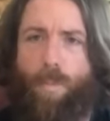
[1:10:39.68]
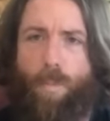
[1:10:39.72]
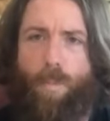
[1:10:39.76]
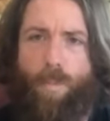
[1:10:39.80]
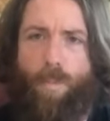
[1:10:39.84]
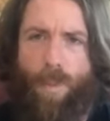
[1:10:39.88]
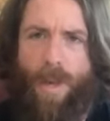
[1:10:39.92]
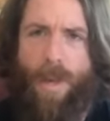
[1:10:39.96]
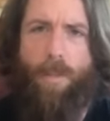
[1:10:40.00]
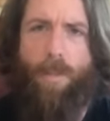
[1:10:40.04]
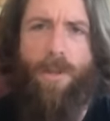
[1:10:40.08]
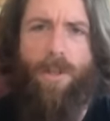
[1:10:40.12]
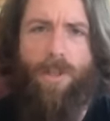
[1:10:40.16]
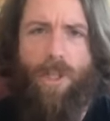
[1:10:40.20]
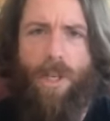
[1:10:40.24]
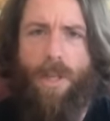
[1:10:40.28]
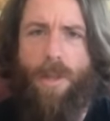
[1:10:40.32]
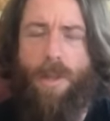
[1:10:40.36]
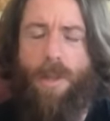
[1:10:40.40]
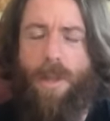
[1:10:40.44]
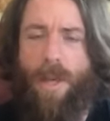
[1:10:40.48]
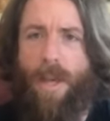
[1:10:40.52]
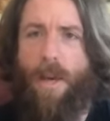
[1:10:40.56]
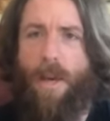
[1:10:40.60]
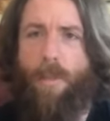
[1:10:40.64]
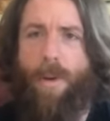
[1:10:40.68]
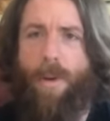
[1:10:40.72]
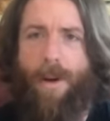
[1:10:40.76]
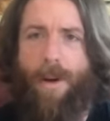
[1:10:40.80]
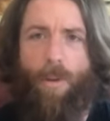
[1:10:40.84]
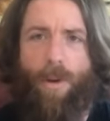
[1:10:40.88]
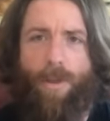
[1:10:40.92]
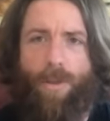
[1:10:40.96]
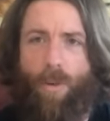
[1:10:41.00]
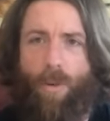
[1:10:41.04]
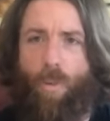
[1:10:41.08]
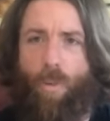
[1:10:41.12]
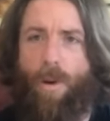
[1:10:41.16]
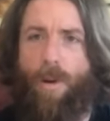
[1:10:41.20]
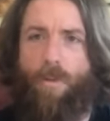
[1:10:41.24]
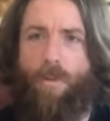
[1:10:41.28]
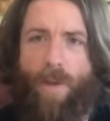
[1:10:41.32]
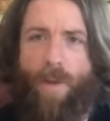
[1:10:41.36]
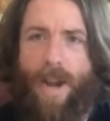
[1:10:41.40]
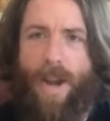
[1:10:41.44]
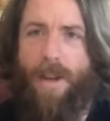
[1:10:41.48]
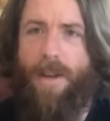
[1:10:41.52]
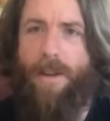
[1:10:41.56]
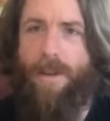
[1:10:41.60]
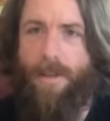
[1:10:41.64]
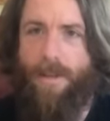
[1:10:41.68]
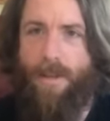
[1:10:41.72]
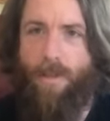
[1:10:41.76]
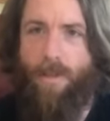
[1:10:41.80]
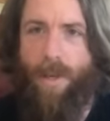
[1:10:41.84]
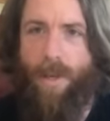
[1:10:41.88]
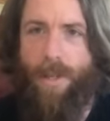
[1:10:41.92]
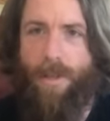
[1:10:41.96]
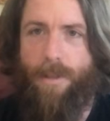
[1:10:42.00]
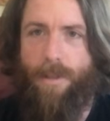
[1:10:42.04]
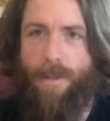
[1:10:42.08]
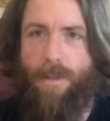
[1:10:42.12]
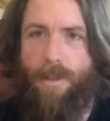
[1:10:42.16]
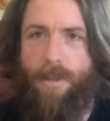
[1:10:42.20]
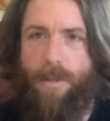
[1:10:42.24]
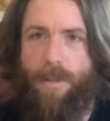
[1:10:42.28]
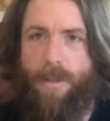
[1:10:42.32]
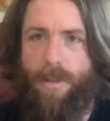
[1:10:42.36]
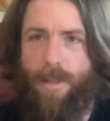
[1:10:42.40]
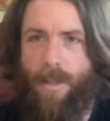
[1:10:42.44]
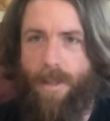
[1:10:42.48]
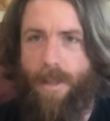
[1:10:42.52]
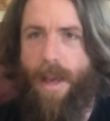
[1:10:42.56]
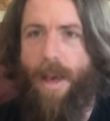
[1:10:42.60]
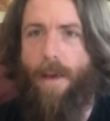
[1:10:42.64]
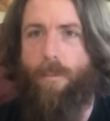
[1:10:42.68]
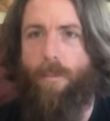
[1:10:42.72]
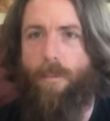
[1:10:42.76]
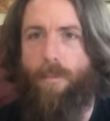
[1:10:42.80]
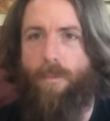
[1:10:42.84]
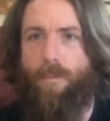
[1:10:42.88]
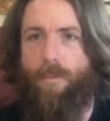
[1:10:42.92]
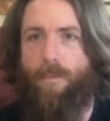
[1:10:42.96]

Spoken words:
People should think about what the word readiness means to them.